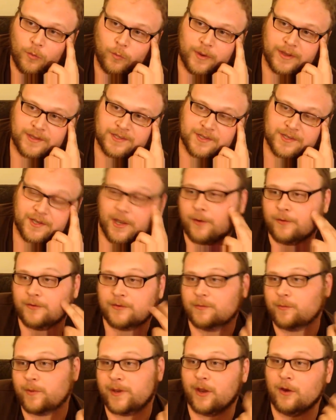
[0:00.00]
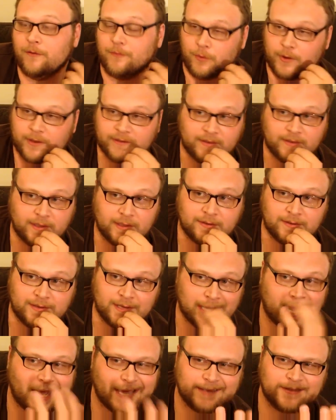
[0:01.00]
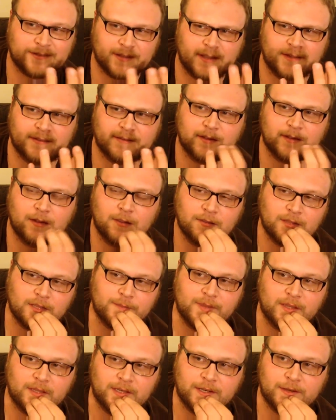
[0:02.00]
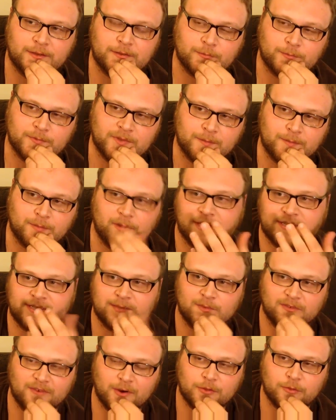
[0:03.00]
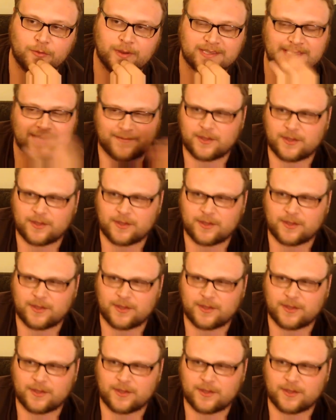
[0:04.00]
which goes way over us and denies us the ability to play some of our threats.